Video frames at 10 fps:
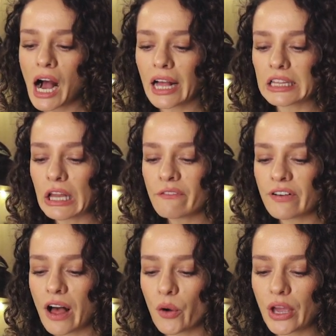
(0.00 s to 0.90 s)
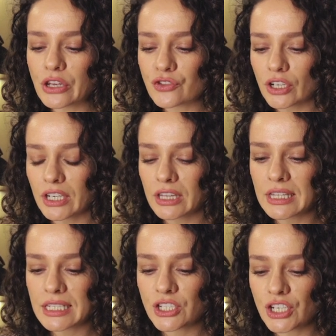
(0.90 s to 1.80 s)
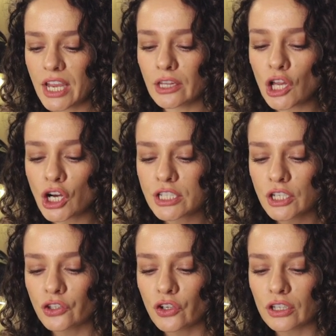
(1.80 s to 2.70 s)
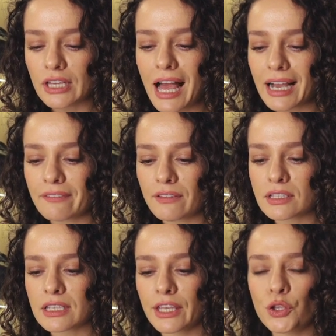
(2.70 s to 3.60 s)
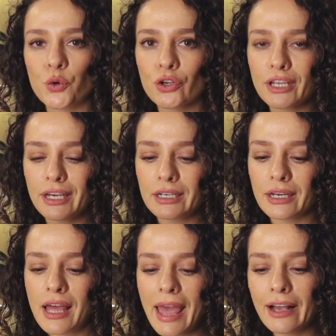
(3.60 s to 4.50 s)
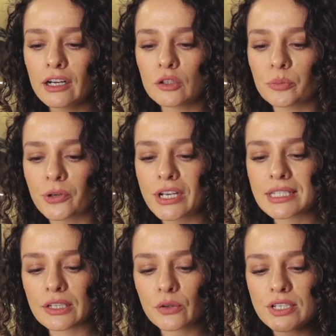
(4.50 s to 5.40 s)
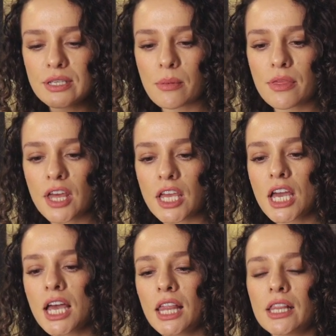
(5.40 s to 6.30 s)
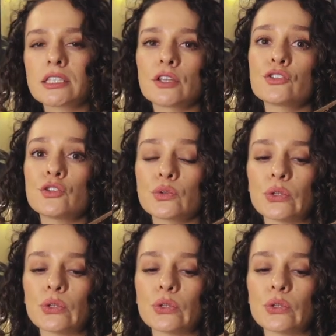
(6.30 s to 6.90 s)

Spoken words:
I love how intricate this chain looks on your leg. It feels like you're like ankle bracelet or something. This looks so